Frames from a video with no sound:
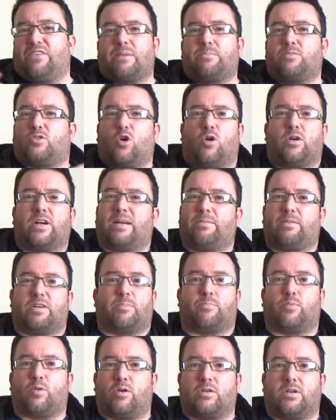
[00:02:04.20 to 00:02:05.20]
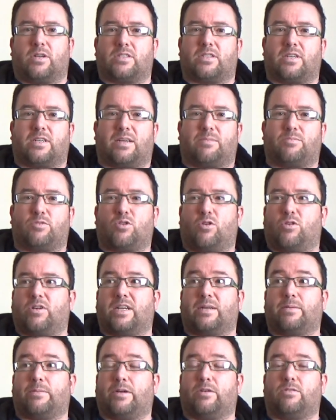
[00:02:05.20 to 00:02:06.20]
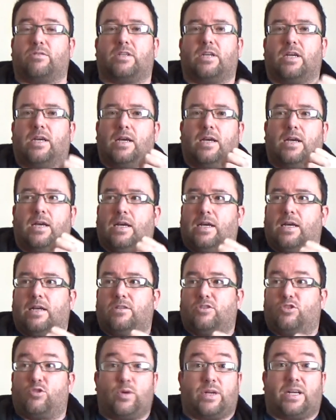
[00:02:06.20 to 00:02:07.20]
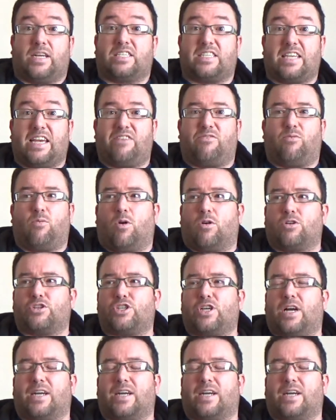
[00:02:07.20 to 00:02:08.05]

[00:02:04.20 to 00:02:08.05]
I'm talking about a product and I'm talking about doing a safe wash.